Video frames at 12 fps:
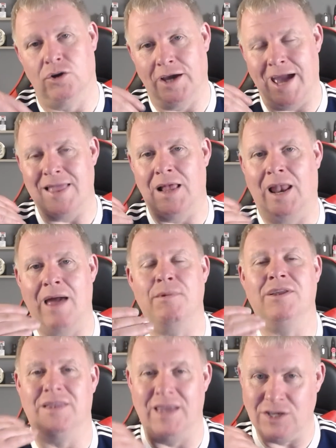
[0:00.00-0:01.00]
going to get the
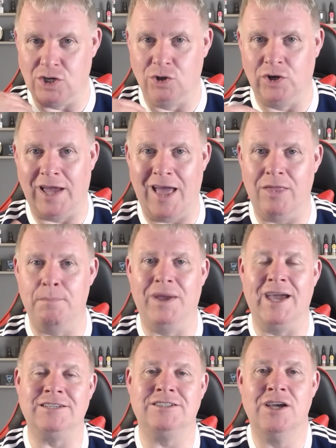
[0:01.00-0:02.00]
lemon, and then you're going to get the
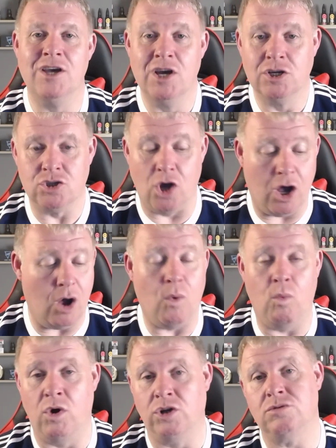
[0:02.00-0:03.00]
base. So
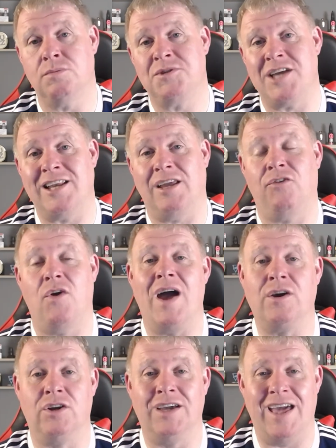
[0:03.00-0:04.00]
100%, if you
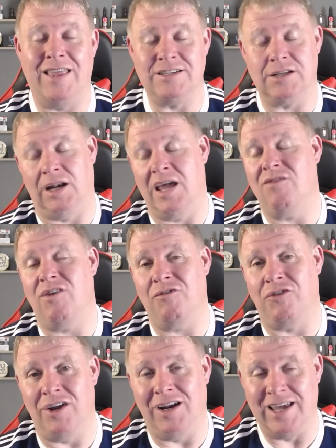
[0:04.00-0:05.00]
are going to get this, leave it
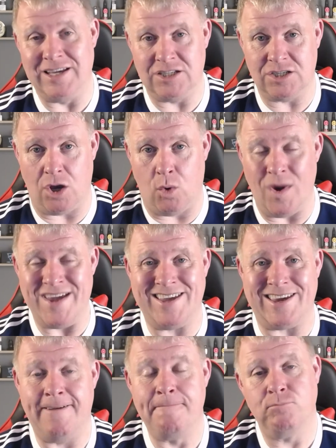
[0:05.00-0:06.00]
for at least a
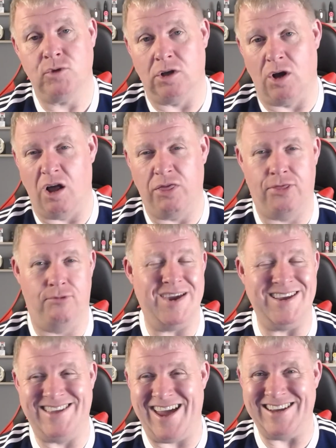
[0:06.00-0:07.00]
week, you know,
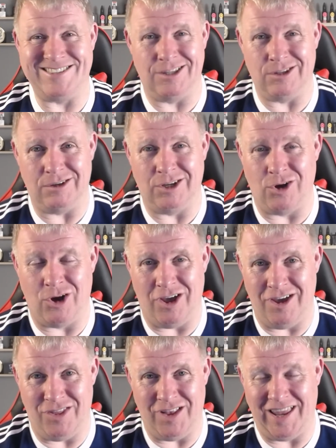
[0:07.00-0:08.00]
three days at the, you know
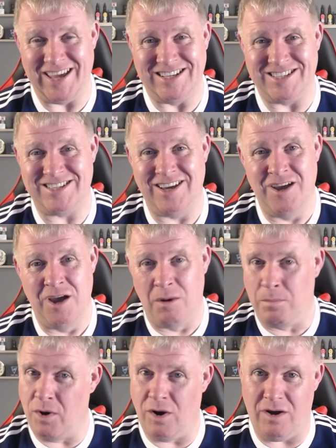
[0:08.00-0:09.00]
at the least.
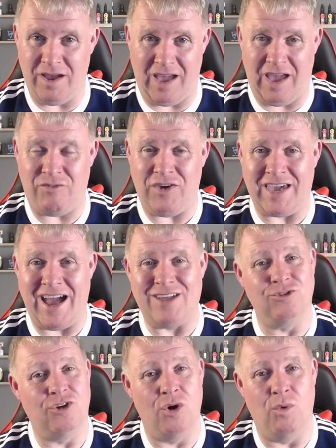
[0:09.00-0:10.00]
But if you
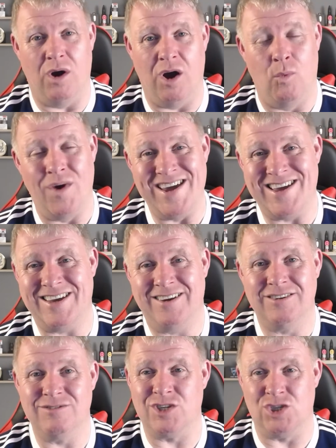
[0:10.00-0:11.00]
can do a week
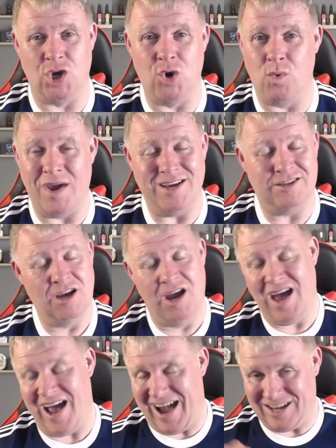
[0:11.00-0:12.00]
to two weeks,
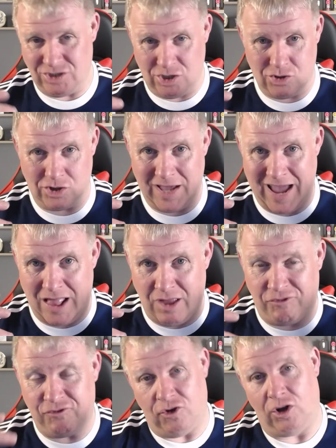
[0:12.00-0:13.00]
and you're going to get
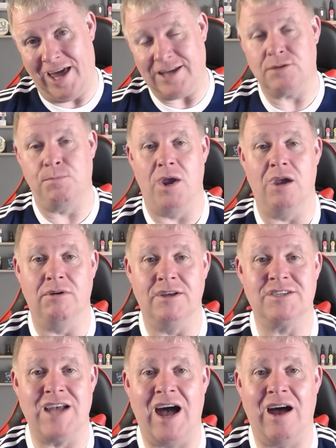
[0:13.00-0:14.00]
the full
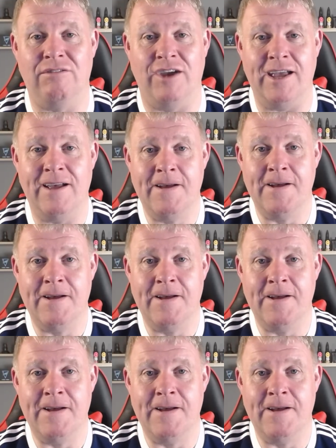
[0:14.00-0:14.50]
experience out of it.